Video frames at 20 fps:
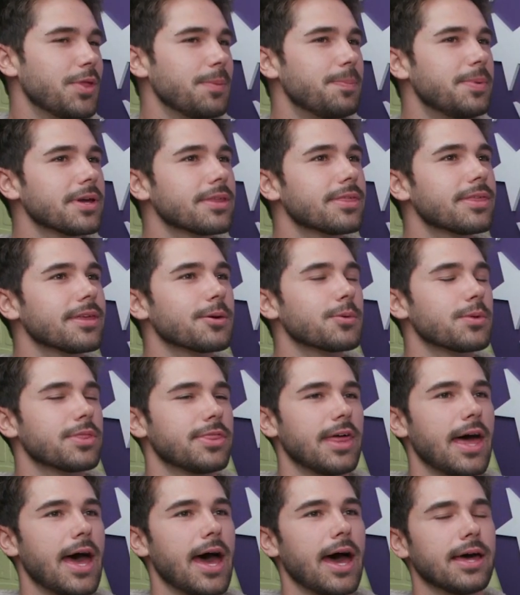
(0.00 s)
The big thing
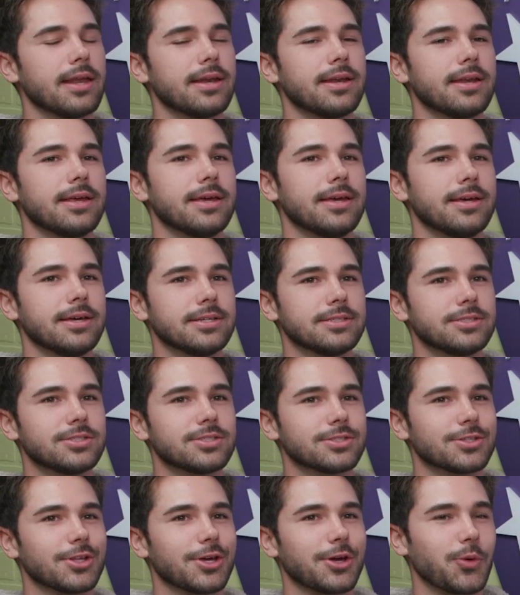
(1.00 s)
with that
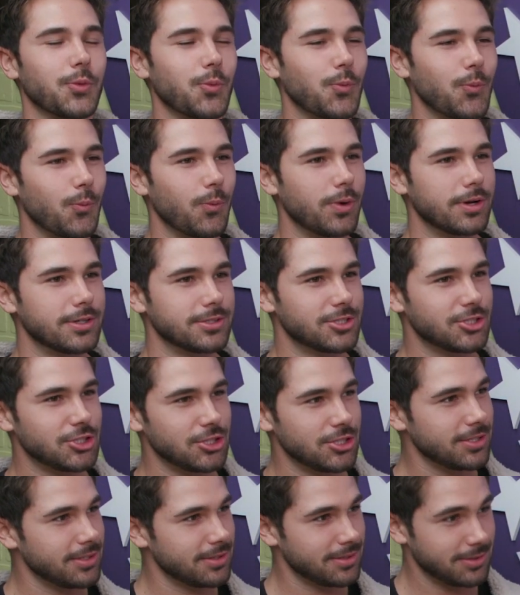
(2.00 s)
is like when
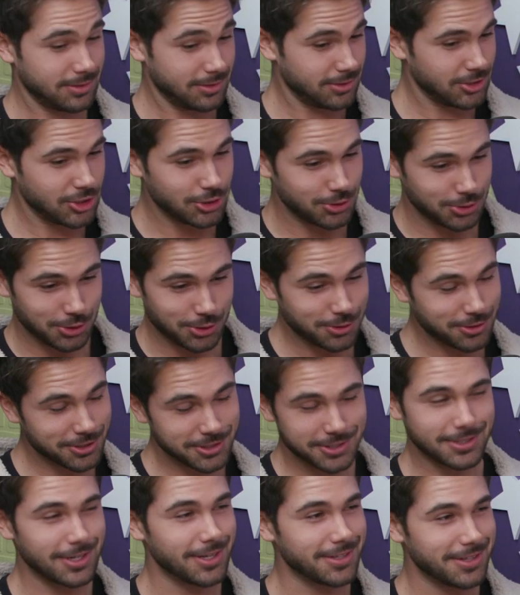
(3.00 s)
she she
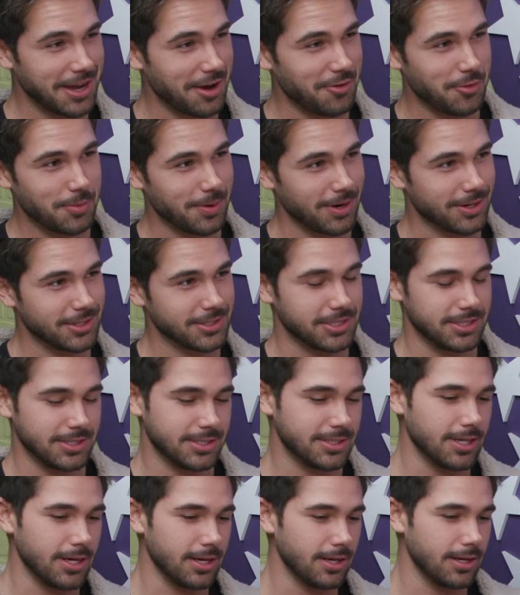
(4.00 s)
literally said to everybody, she
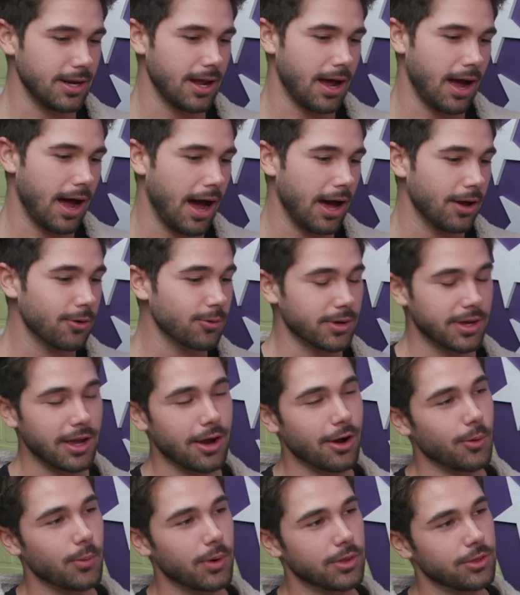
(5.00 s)
said, "I don't
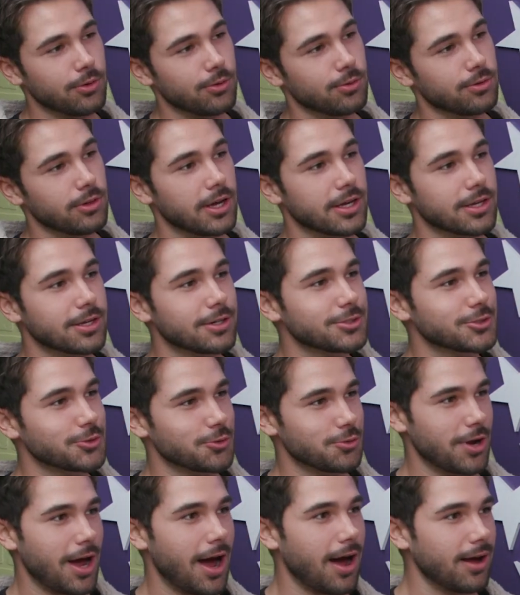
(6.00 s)
care whether you like us
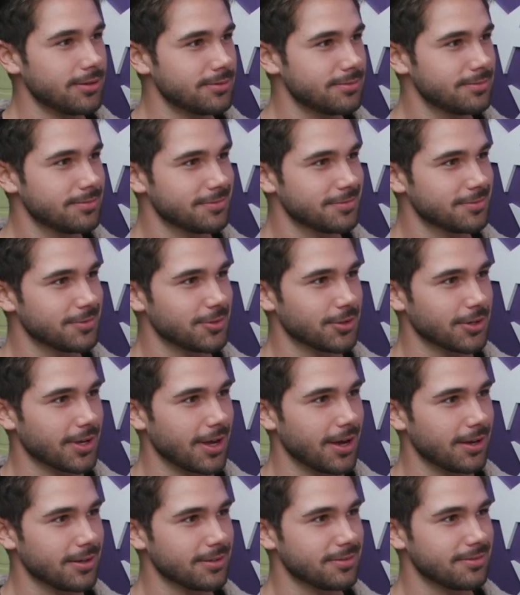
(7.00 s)
or not.
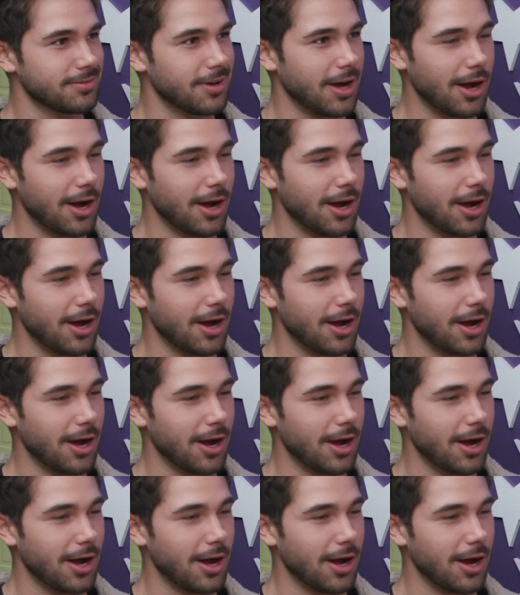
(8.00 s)
Okay.